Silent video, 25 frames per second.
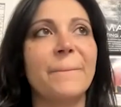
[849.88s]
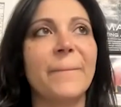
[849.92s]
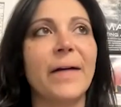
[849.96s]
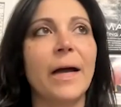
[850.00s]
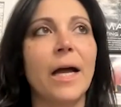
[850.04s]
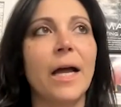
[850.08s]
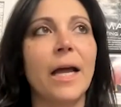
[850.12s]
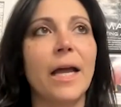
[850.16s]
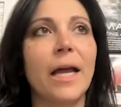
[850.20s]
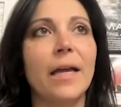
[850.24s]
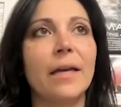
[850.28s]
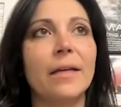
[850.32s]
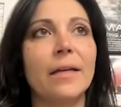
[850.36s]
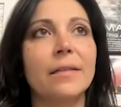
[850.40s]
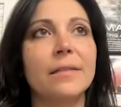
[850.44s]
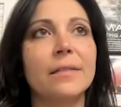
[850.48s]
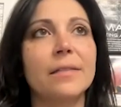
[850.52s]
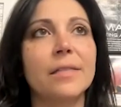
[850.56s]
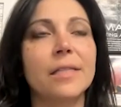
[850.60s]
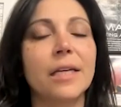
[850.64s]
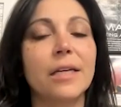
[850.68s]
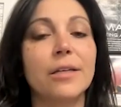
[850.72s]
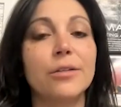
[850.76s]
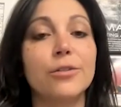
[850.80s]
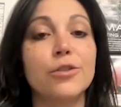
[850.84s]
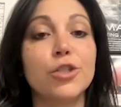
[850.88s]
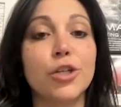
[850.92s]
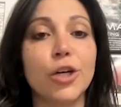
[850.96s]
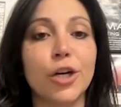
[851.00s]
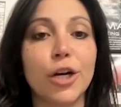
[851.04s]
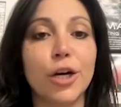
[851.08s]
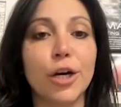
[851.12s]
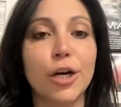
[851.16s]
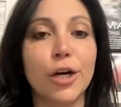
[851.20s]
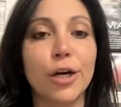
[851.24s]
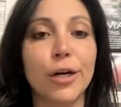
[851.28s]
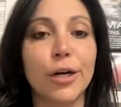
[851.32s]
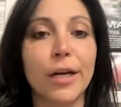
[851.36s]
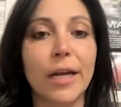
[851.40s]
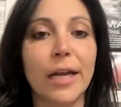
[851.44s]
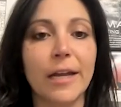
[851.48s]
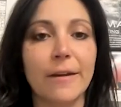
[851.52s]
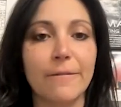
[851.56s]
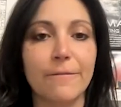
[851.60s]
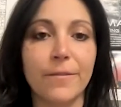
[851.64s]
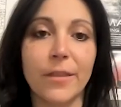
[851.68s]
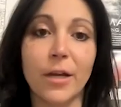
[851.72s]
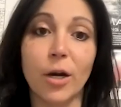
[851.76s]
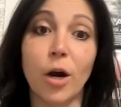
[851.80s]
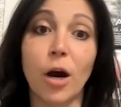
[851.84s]
And in turn,
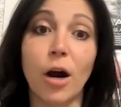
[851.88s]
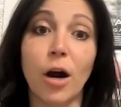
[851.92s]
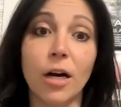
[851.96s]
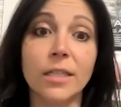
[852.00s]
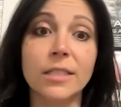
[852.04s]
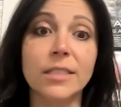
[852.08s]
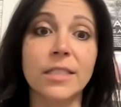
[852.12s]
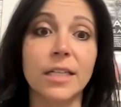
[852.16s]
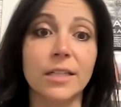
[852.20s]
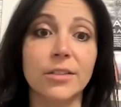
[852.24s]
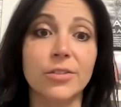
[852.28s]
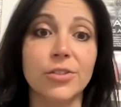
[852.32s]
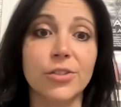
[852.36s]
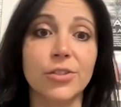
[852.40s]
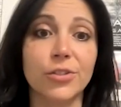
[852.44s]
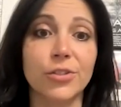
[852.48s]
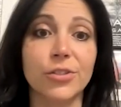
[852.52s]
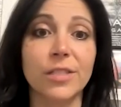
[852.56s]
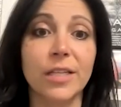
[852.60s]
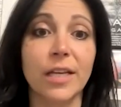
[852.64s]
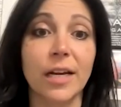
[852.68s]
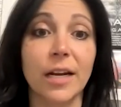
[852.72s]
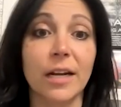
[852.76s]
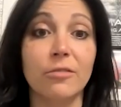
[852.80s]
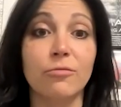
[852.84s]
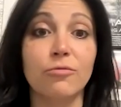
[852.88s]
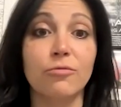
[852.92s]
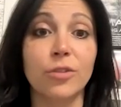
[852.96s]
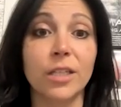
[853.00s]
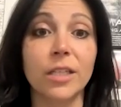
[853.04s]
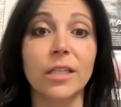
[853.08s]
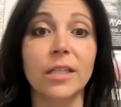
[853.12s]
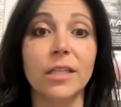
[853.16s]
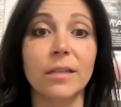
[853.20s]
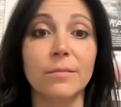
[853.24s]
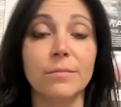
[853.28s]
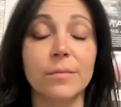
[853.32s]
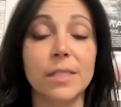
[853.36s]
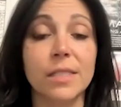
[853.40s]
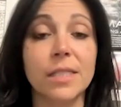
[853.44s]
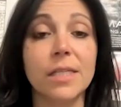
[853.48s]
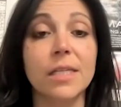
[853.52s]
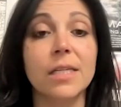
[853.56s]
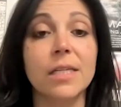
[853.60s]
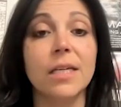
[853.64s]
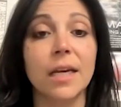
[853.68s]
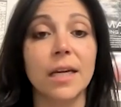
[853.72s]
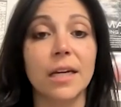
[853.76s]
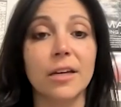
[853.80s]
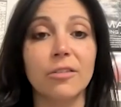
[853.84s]
if there are dancers that I really am
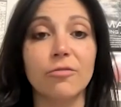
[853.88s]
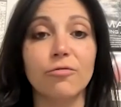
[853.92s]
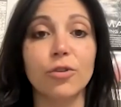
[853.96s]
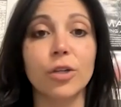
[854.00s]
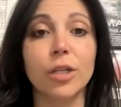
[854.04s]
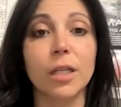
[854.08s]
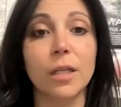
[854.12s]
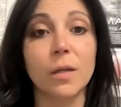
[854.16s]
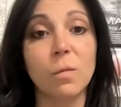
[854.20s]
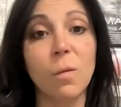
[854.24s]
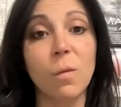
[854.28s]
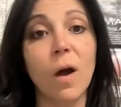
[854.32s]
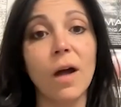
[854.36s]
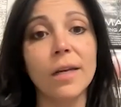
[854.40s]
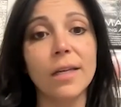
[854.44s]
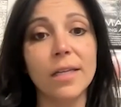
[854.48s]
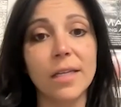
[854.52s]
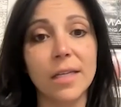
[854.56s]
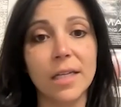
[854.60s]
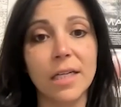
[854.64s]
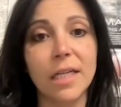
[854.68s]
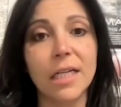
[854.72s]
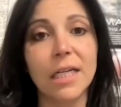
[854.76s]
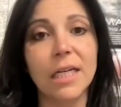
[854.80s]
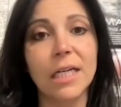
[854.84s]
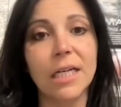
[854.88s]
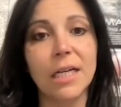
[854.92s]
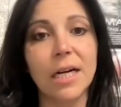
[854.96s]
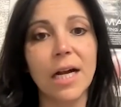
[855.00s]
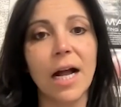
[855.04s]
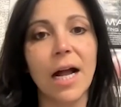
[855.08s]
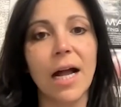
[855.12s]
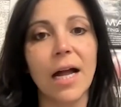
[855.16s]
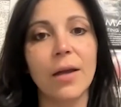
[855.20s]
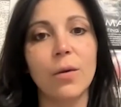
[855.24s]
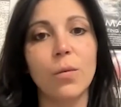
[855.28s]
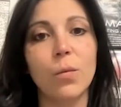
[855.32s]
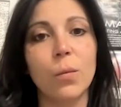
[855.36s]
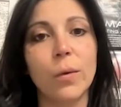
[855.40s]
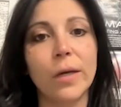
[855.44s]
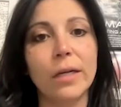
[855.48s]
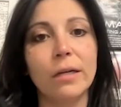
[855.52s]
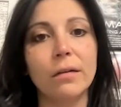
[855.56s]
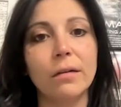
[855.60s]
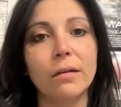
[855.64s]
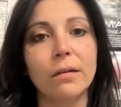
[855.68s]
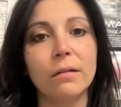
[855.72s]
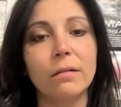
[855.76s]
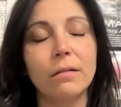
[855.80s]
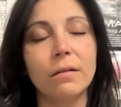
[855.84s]
seeking and really want here, I
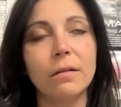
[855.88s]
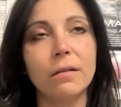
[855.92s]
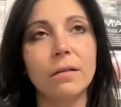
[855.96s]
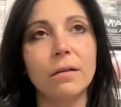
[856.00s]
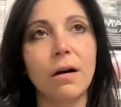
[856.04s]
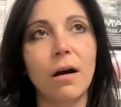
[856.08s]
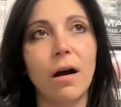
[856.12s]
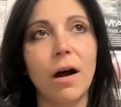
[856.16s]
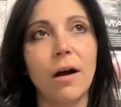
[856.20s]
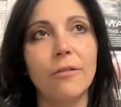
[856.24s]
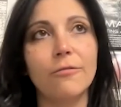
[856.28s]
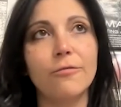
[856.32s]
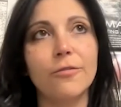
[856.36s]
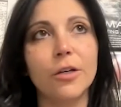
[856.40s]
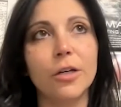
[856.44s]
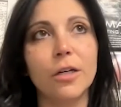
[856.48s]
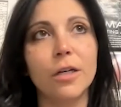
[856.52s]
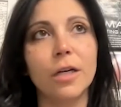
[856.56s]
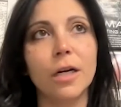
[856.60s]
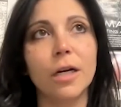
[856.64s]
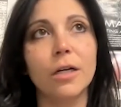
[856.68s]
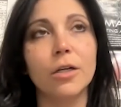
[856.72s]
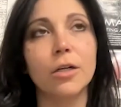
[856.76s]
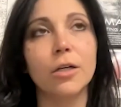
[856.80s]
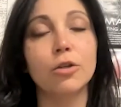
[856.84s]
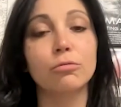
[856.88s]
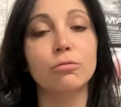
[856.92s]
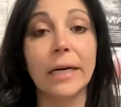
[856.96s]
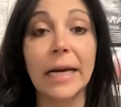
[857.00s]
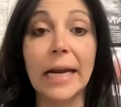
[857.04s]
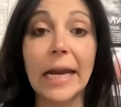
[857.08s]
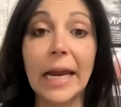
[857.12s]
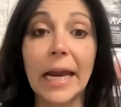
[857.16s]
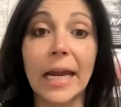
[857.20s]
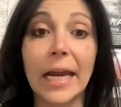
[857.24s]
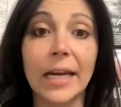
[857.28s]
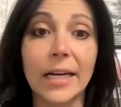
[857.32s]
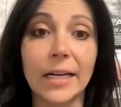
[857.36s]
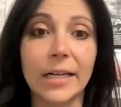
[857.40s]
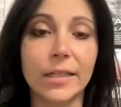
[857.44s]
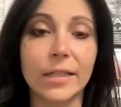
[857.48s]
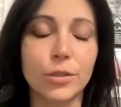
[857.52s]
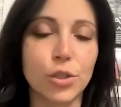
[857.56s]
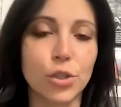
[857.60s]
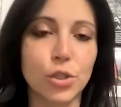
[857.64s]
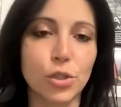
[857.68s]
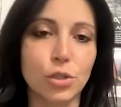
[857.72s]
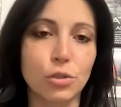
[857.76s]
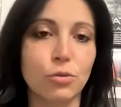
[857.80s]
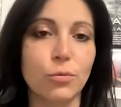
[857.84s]
will offer a grade
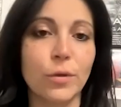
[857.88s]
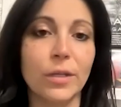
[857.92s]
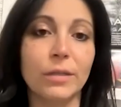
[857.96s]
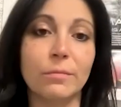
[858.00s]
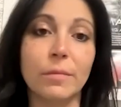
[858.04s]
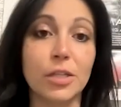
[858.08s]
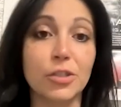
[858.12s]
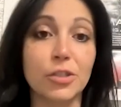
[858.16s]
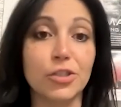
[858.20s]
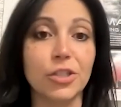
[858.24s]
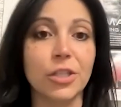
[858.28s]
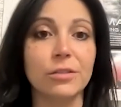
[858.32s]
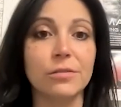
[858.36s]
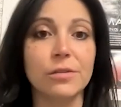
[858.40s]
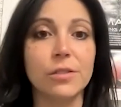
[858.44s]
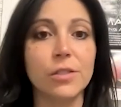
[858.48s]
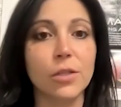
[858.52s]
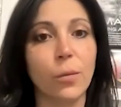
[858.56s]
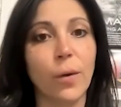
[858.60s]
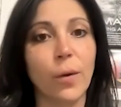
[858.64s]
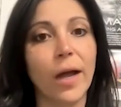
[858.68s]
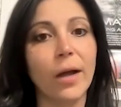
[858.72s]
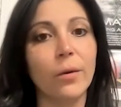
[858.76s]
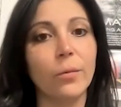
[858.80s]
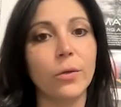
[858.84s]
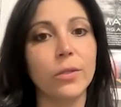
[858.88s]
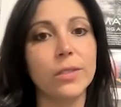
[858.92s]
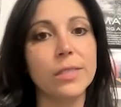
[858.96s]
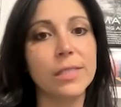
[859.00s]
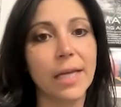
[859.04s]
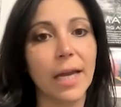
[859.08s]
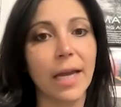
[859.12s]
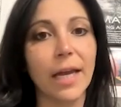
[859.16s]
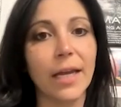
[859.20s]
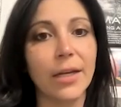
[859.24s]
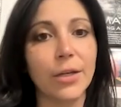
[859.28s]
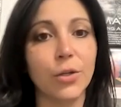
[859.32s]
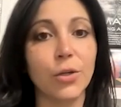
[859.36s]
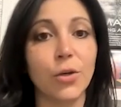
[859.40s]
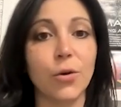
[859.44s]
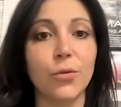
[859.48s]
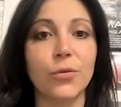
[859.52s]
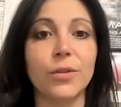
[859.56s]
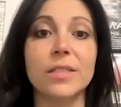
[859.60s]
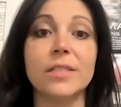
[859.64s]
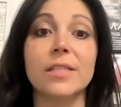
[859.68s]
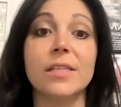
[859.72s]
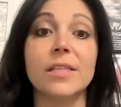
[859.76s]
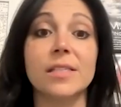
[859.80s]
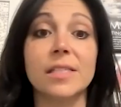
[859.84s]
to admission. So I will say,
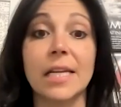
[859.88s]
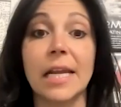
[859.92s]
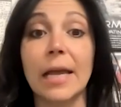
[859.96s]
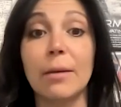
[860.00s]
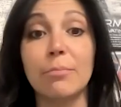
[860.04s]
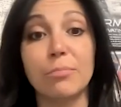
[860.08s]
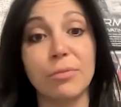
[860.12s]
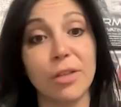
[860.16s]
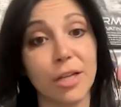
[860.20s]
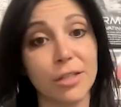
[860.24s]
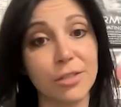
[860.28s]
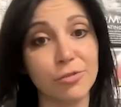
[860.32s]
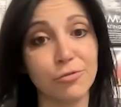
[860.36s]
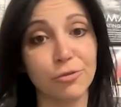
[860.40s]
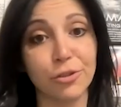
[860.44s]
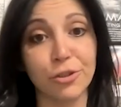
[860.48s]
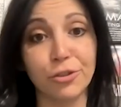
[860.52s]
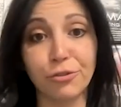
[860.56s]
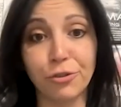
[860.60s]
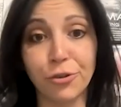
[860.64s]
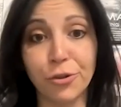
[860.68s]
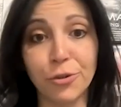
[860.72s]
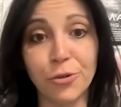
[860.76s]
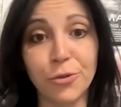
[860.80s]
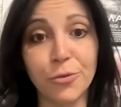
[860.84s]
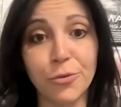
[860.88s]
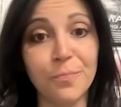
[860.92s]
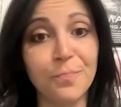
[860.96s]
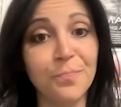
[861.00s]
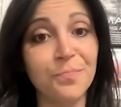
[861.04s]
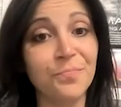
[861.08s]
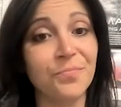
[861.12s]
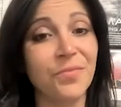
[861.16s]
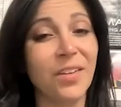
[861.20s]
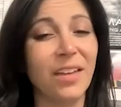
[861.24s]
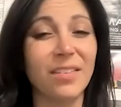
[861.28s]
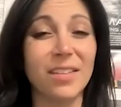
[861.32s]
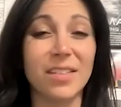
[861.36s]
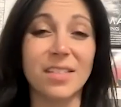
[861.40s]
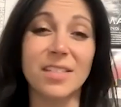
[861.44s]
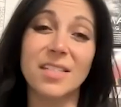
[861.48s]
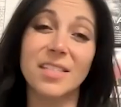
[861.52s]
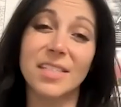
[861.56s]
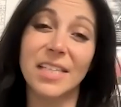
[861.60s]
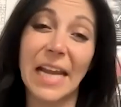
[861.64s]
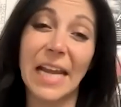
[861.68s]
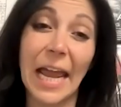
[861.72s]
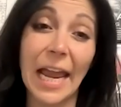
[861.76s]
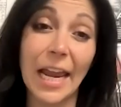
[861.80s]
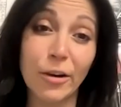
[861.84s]
this is an A+ recruit, this is
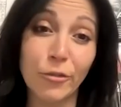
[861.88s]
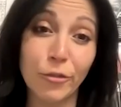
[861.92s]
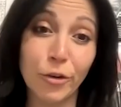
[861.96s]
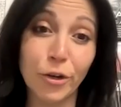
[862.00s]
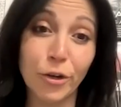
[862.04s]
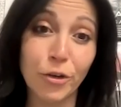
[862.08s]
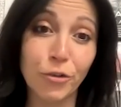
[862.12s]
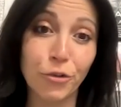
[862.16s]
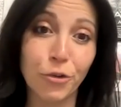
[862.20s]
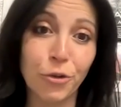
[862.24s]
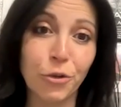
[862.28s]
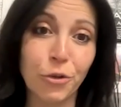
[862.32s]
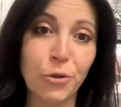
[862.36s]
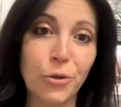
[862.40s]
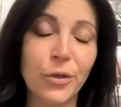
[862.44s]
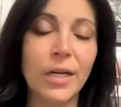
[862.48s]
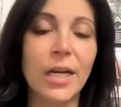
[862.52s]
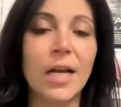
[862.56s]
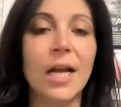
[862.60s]
an A recruit,